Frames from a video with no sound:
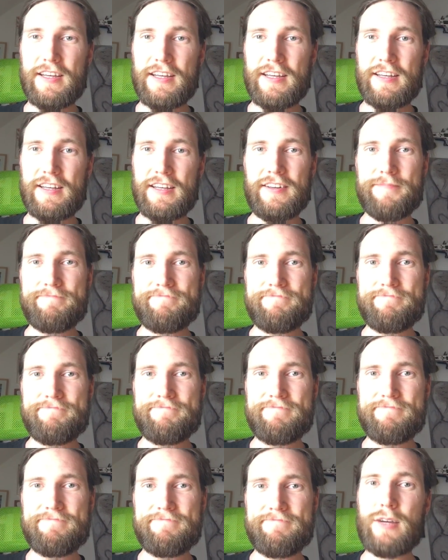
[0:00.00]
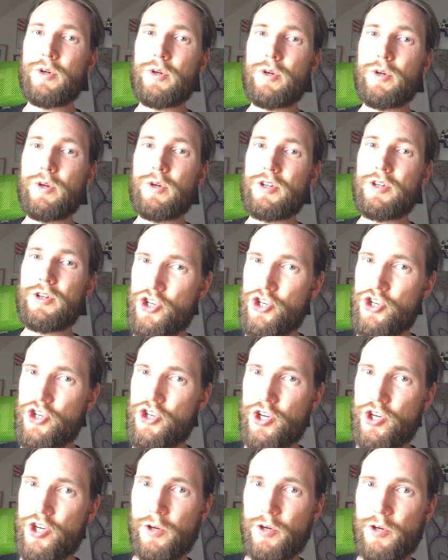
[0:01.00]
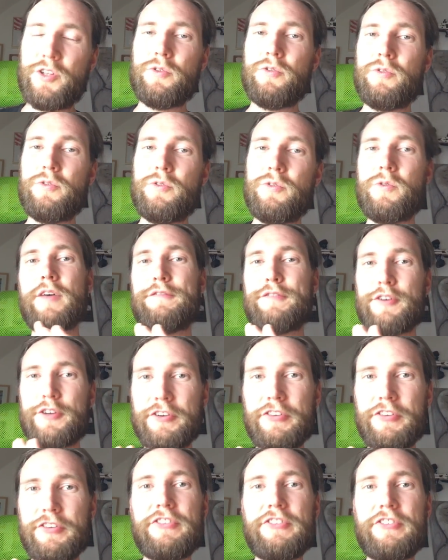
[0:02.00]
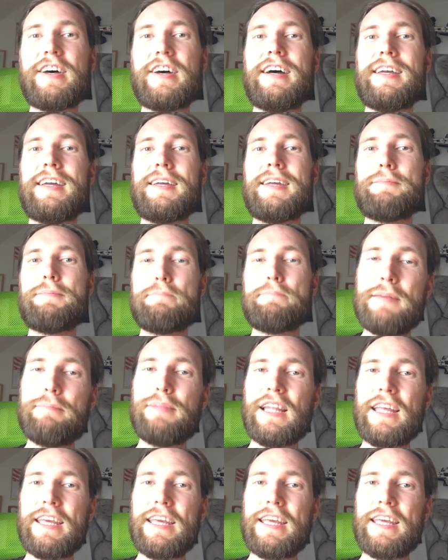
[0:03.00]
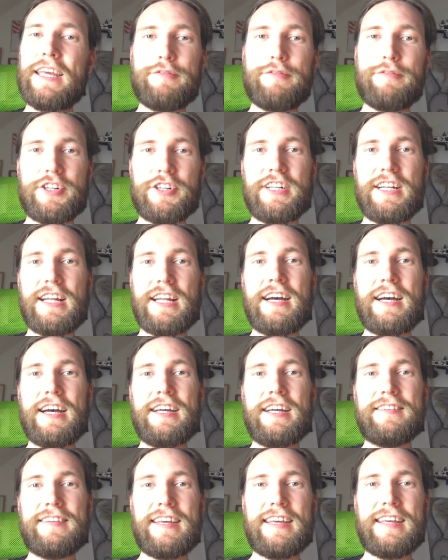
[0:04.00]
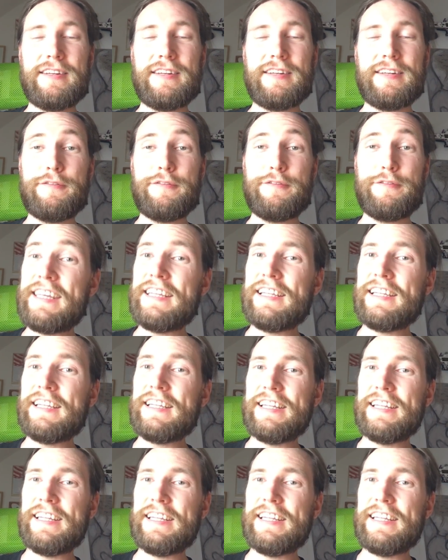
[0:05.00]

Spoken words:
I would show you the first time me playing Fortnite and failing.